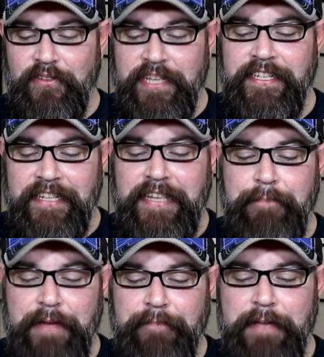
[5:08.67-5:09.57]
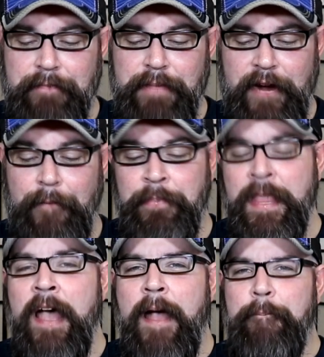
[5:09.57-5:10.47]
So this is a big, big beer.
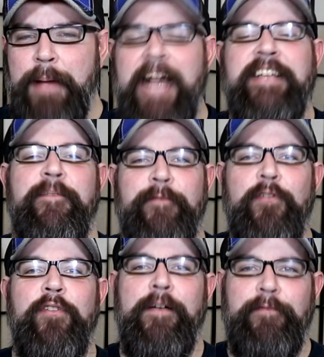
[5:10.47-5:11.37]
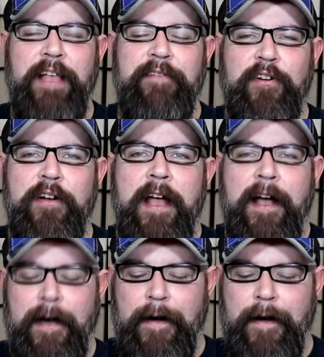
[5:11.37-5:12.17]
packed full of flavor.